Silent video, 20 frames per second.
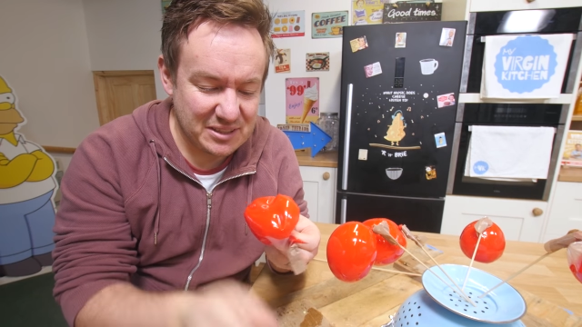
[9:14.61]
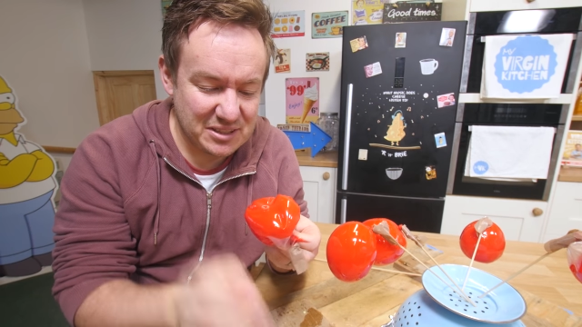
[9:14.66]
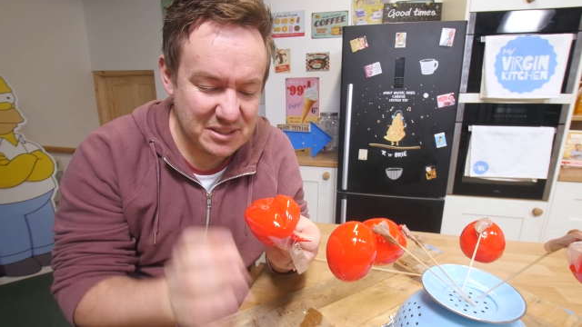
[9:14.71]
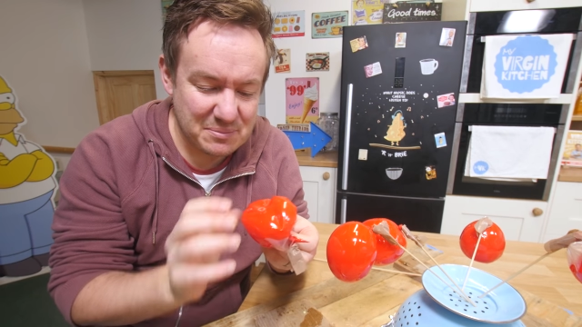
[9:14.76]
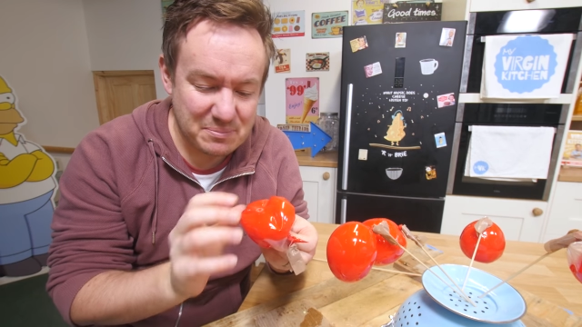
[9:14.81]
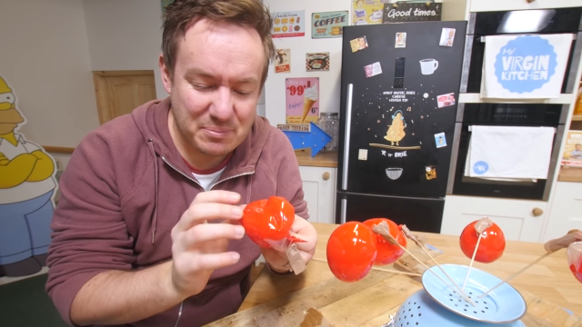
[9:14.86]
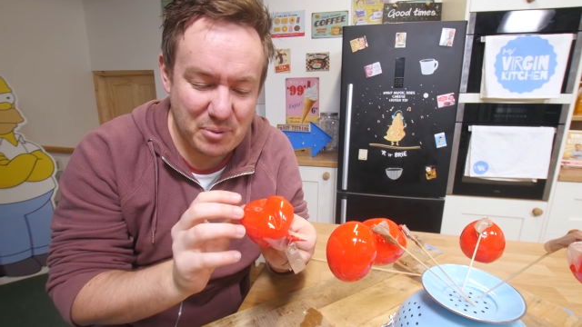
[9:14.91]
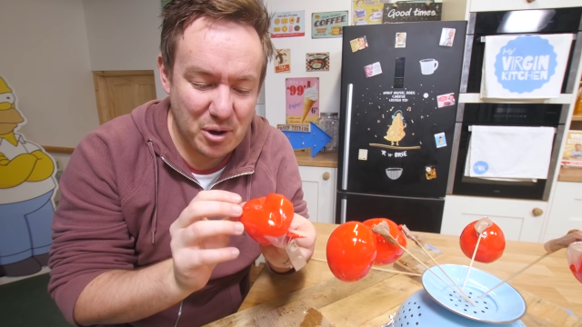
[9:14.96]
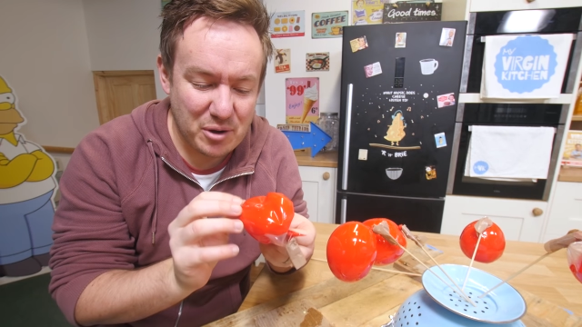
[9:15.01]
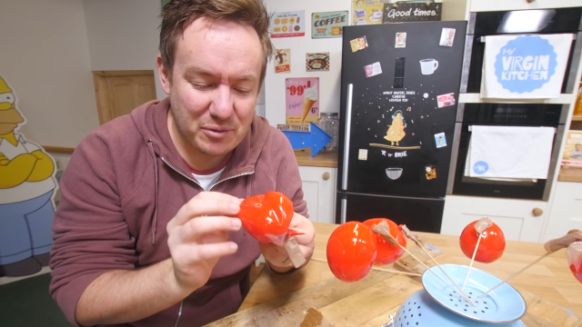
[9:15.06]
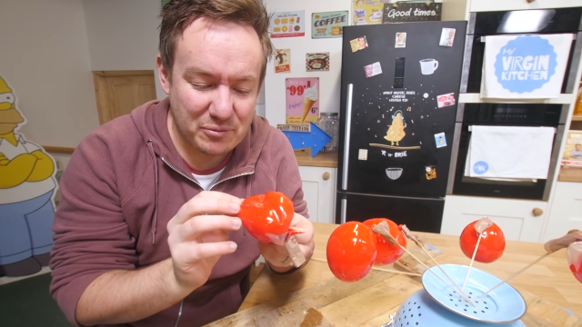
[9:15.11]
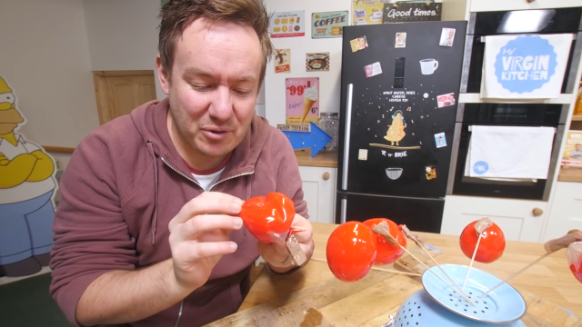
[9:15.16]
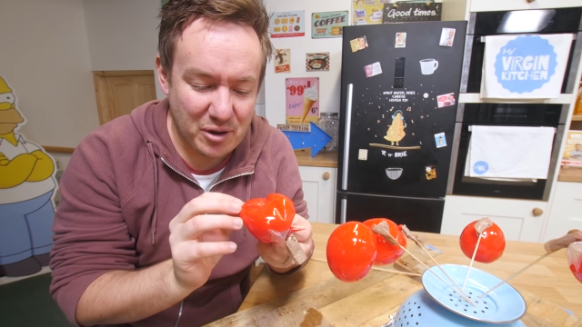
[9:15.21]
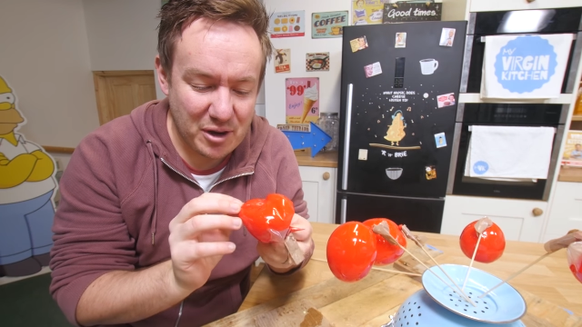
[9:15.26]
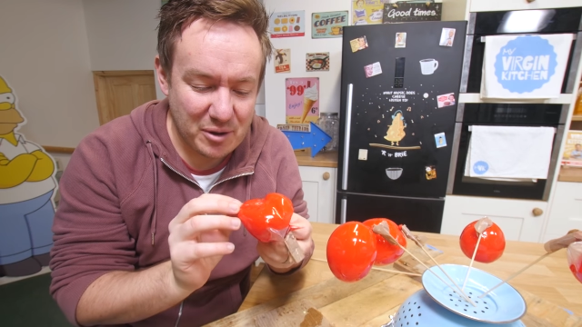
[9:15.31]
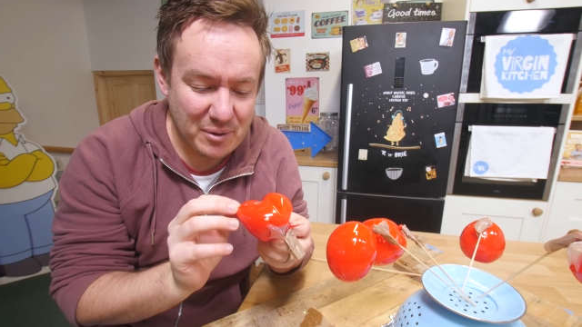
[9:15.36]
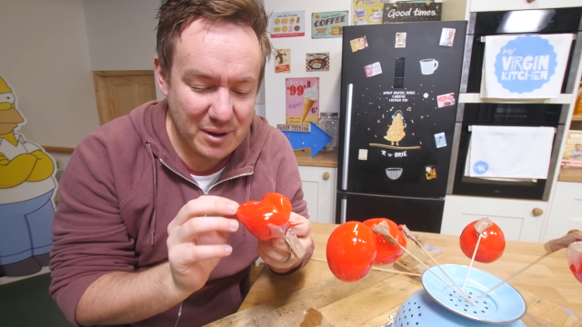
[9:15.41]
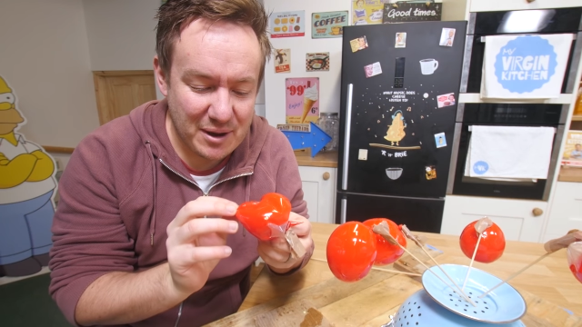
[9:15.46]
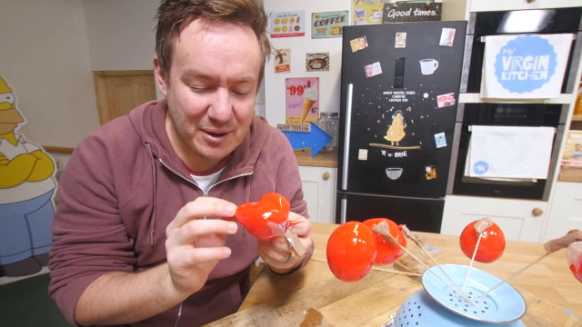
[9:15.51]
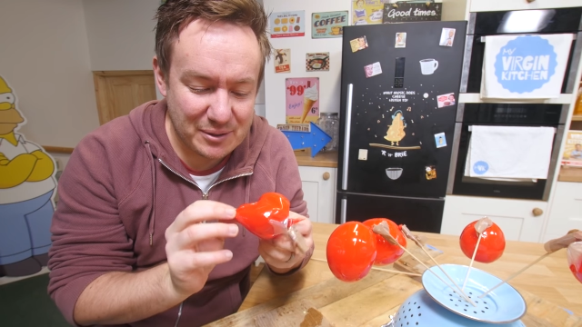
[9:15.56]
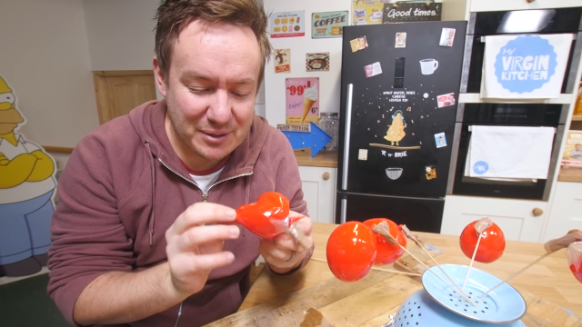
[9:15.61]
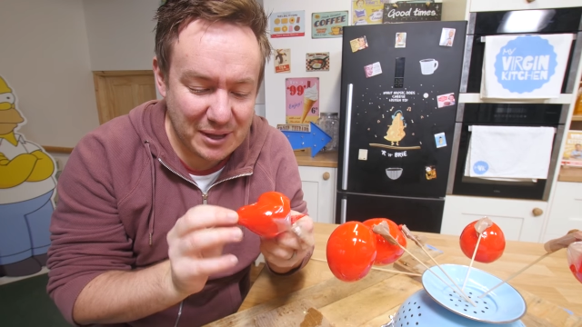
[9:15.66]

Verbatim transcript: doesn't bode very well.